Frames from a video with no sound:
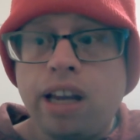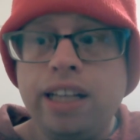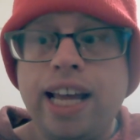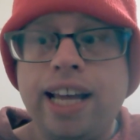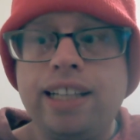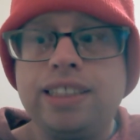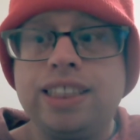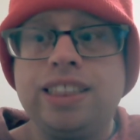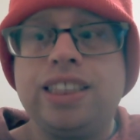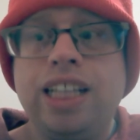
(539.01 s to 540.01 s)
And that,
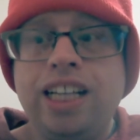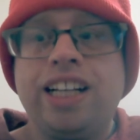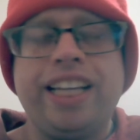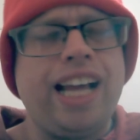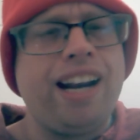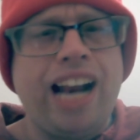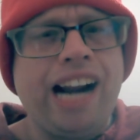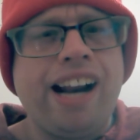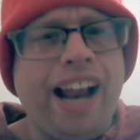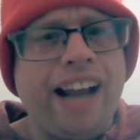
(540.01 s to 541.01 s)
since, like,
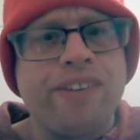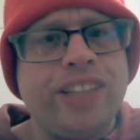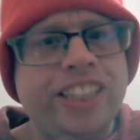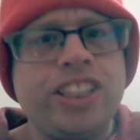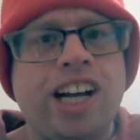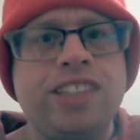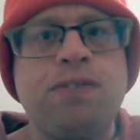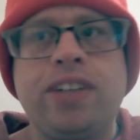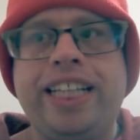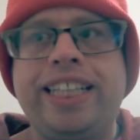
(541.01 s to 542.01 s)
I don't think Sean's
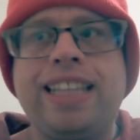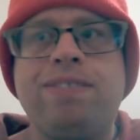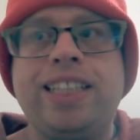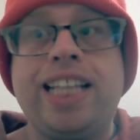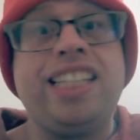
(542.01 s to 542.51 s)
fully accepted that